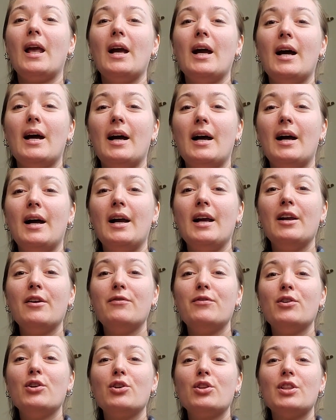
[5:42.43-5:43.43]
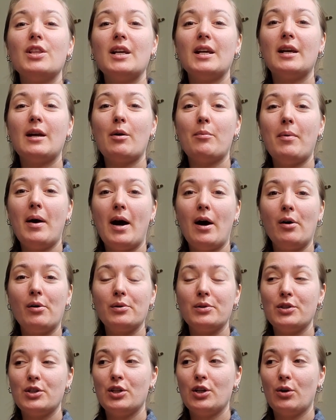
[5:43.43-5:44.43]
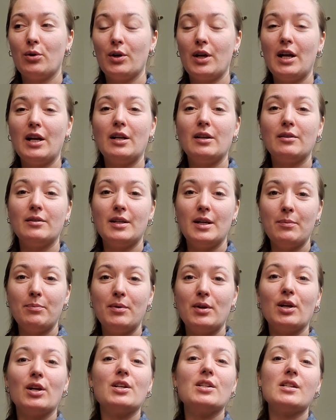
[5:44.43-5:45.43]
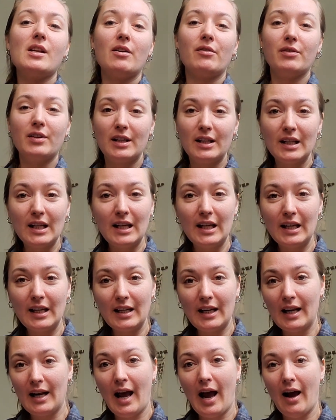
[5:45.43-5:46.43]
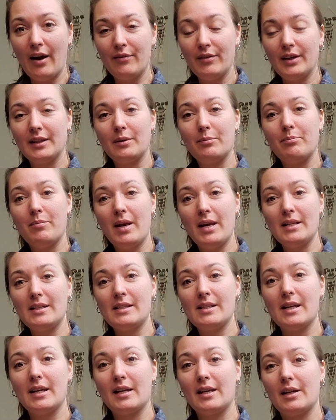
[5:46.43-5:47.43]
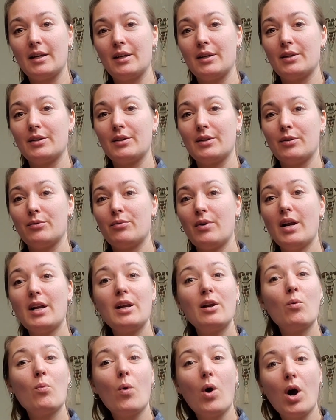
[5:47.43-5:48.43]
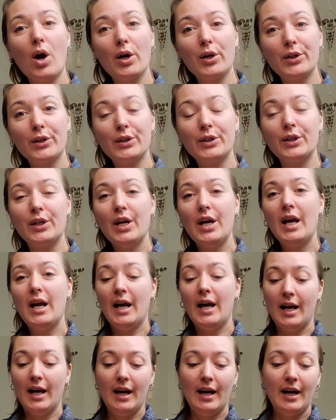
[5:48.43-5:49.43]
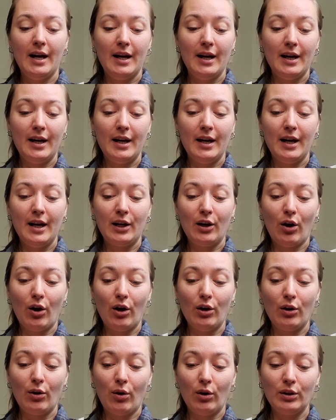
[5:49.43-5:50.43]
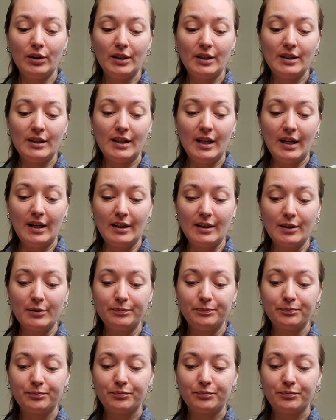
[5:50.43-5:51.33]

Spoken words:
If you think about, you know, keeping yourself clean and having the basic running water and all these things.